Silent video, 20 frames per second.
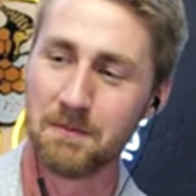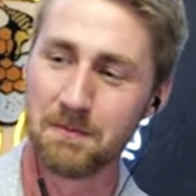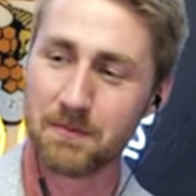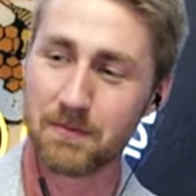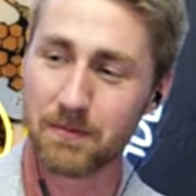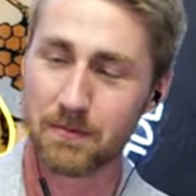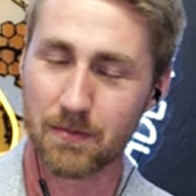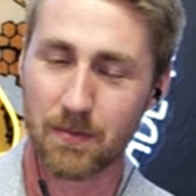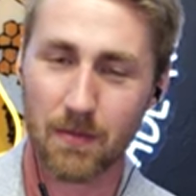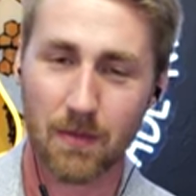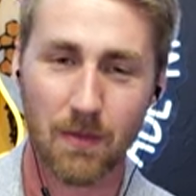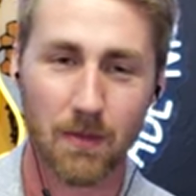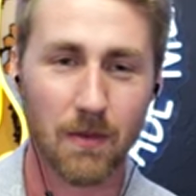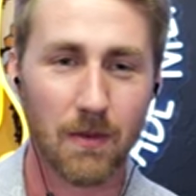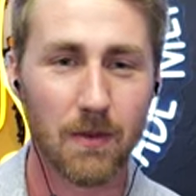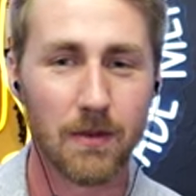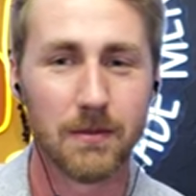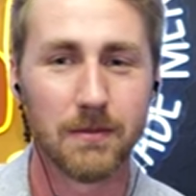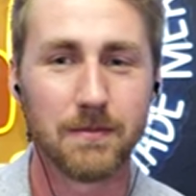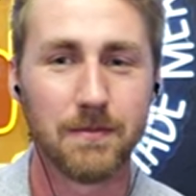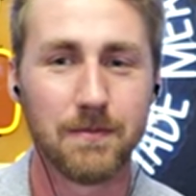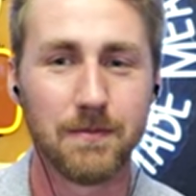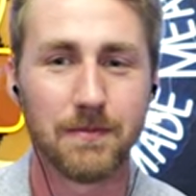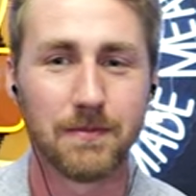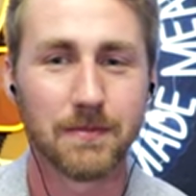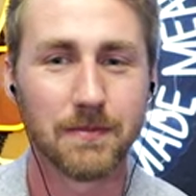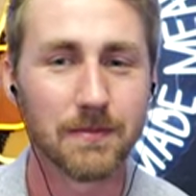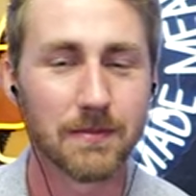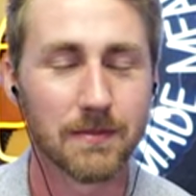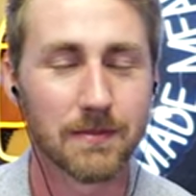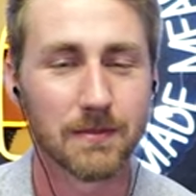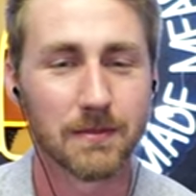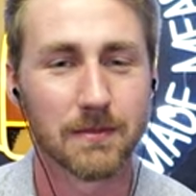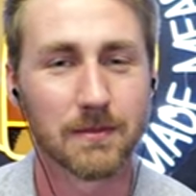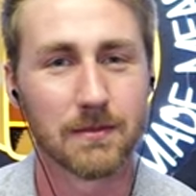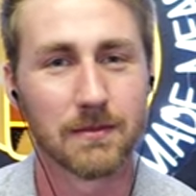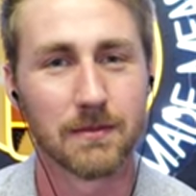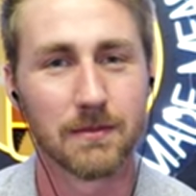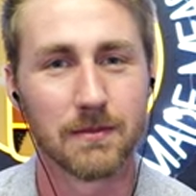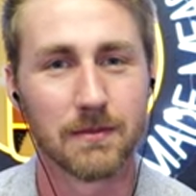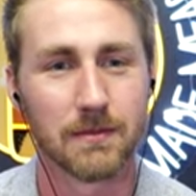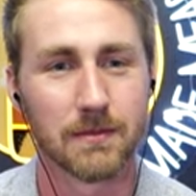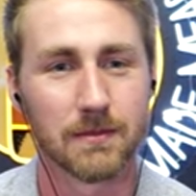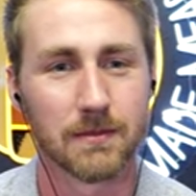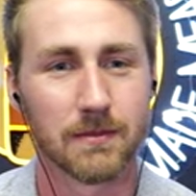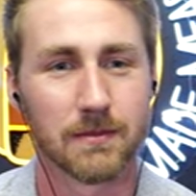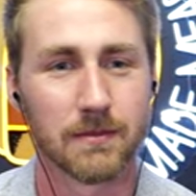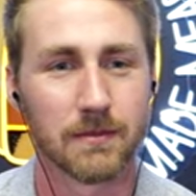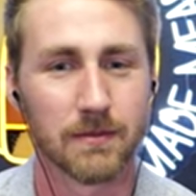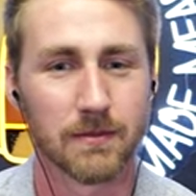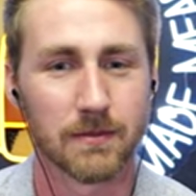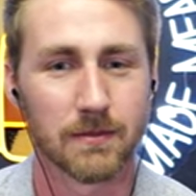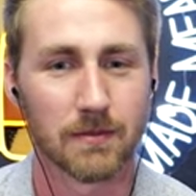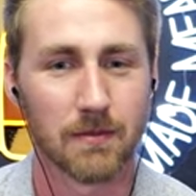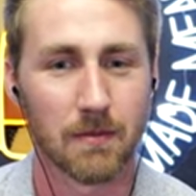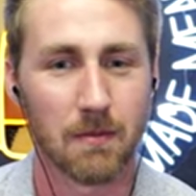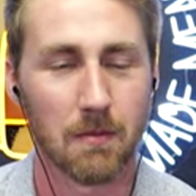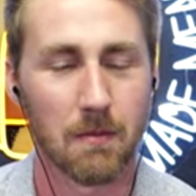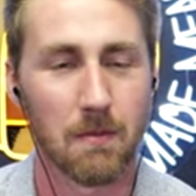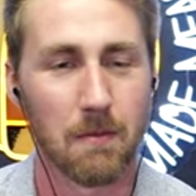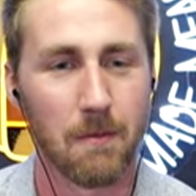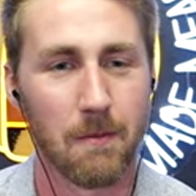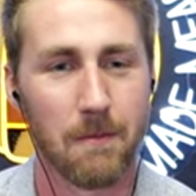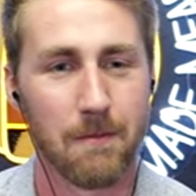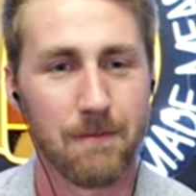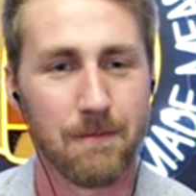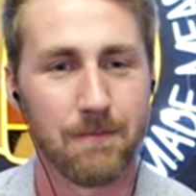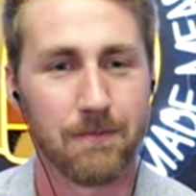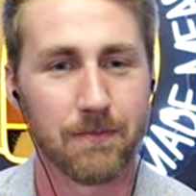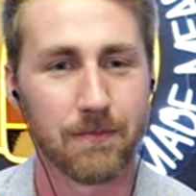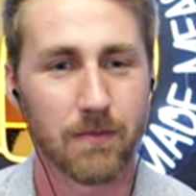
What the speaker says: No words are spoken by the person on screen.